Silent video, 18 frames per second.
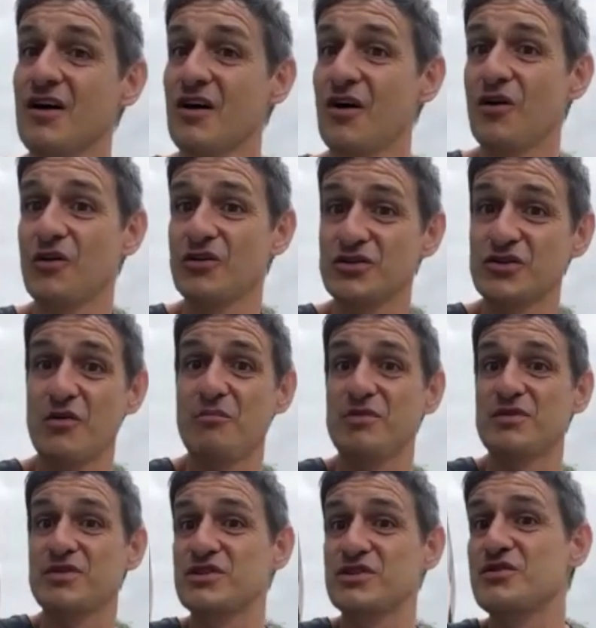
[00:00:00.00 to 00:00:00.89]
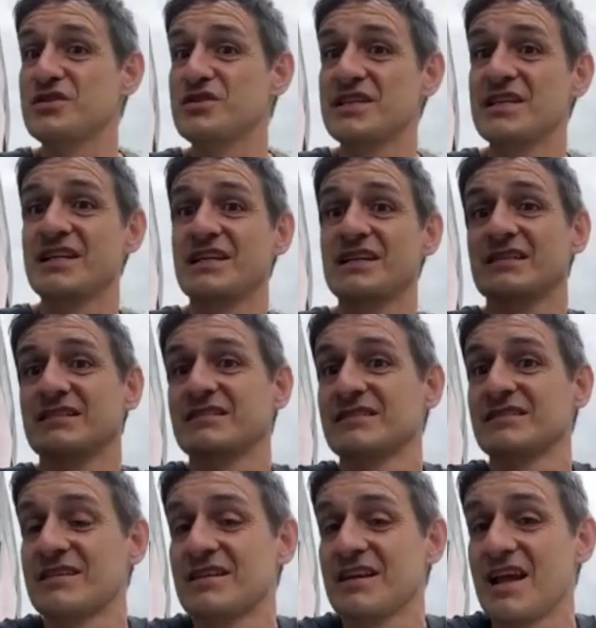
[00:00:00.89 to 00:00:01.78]
also producing
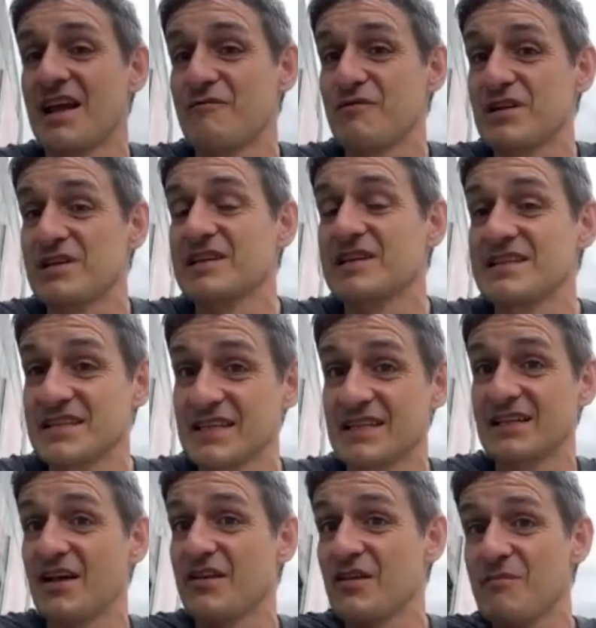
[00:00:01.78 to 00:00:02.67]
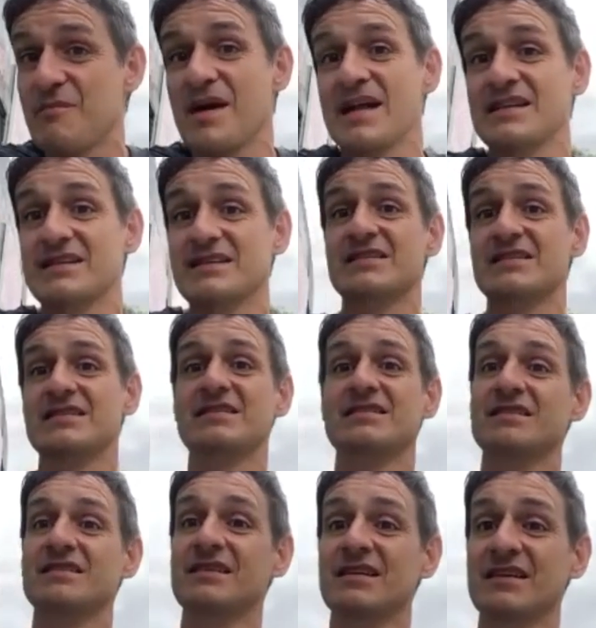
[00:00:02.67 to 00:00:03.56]
and releasing other bands
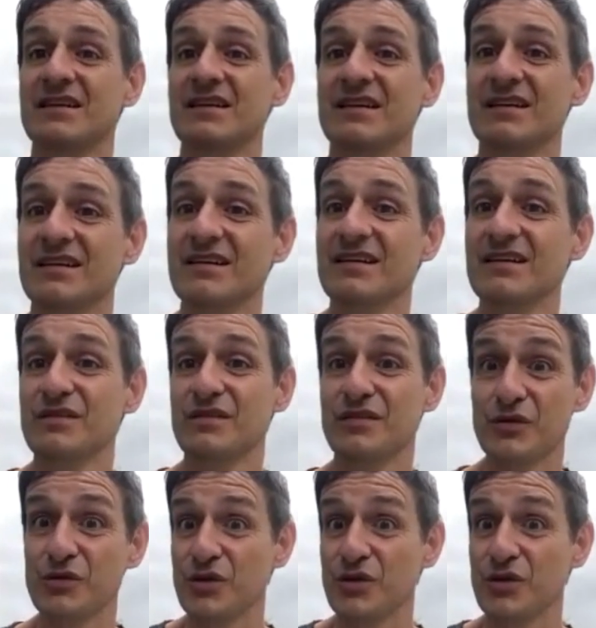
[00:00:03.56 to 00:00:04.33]
through